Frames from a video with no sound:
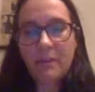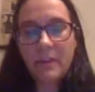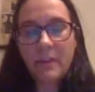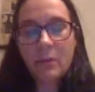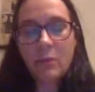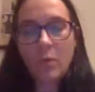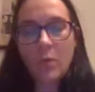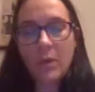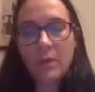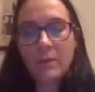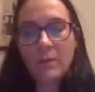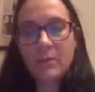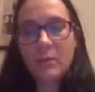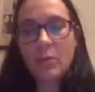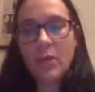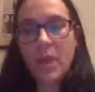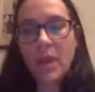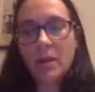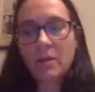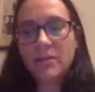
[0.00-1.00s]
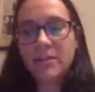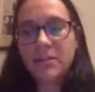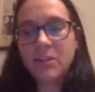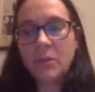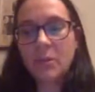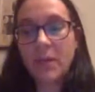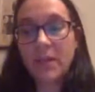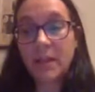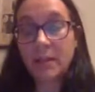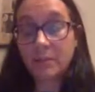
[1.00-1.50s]
we are
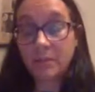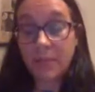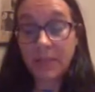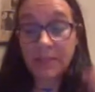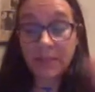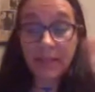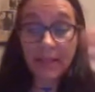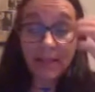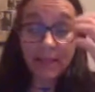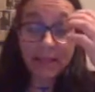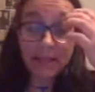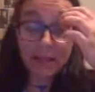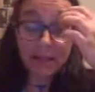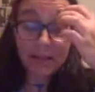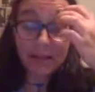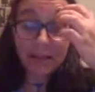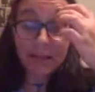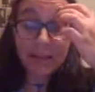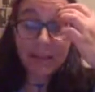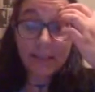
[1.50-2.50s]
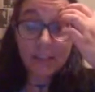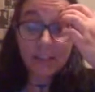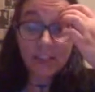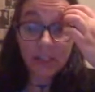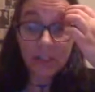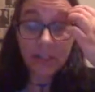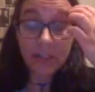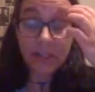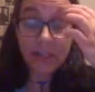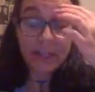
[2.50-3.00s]
assuming that big data is
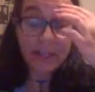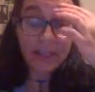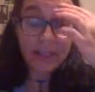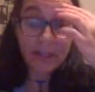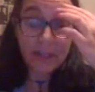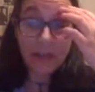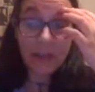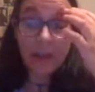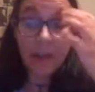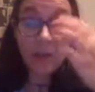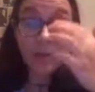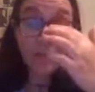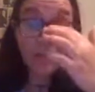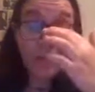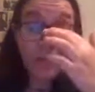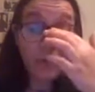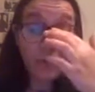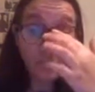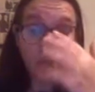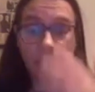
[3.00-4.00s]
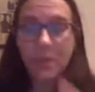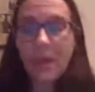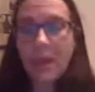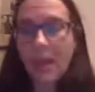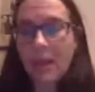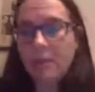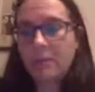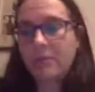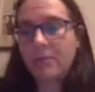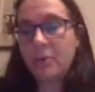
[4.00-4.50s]
digital data from the
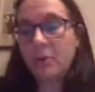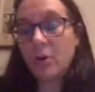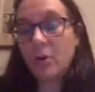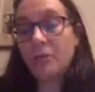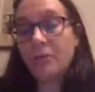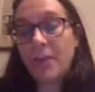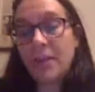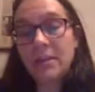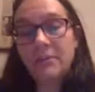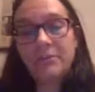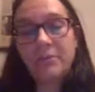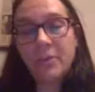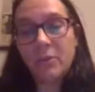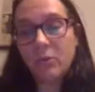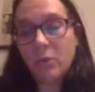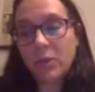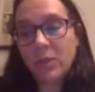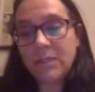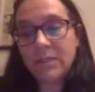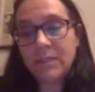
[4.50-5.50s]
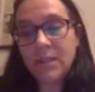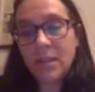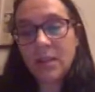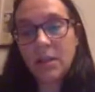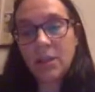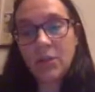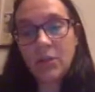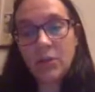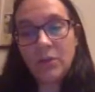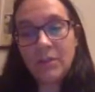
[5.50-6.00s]
behavior of individuals
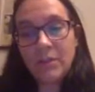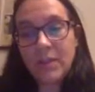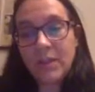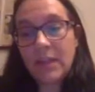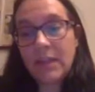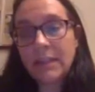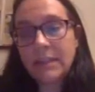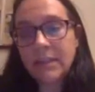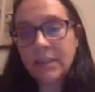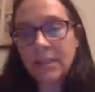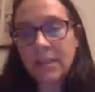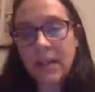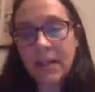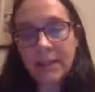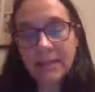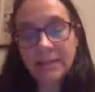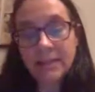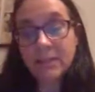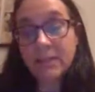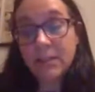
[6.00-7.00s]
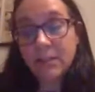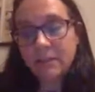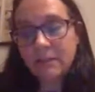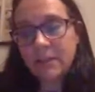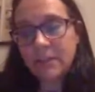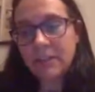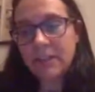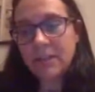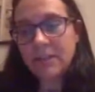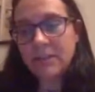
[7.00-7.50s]
using internet
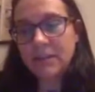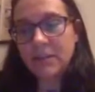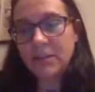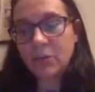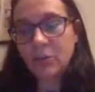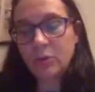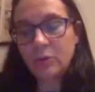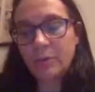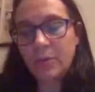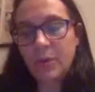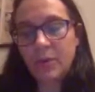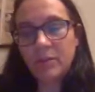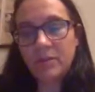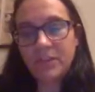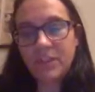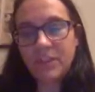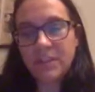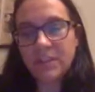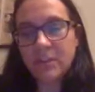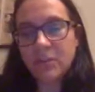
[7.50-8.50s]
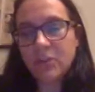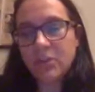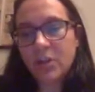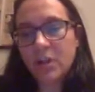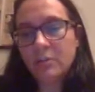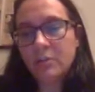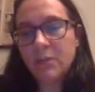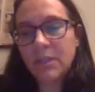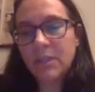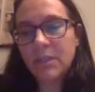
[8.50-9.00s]
activities. It could be using
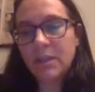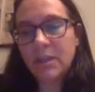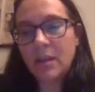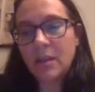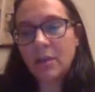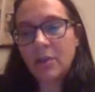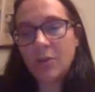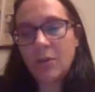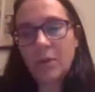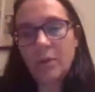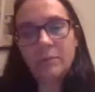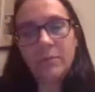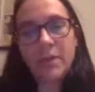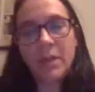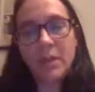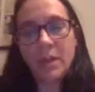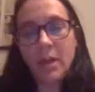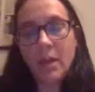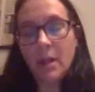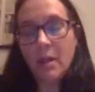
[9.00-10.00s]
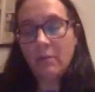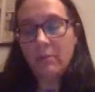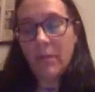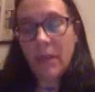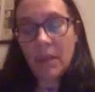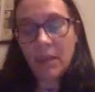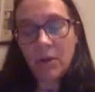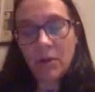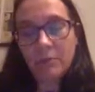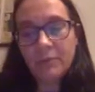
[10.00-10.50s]
social media, it can be
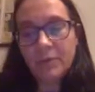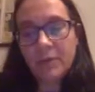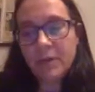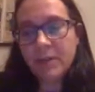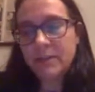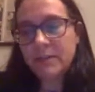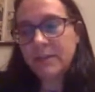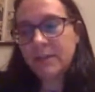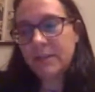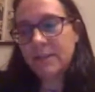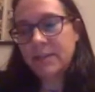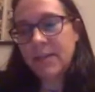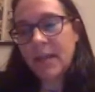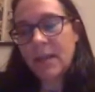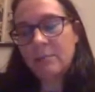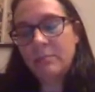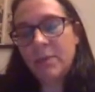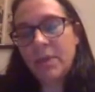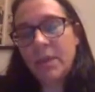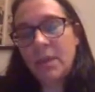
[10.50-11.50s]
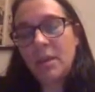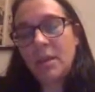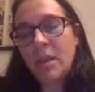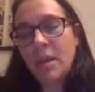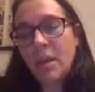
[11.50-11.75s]
e-governance, it can be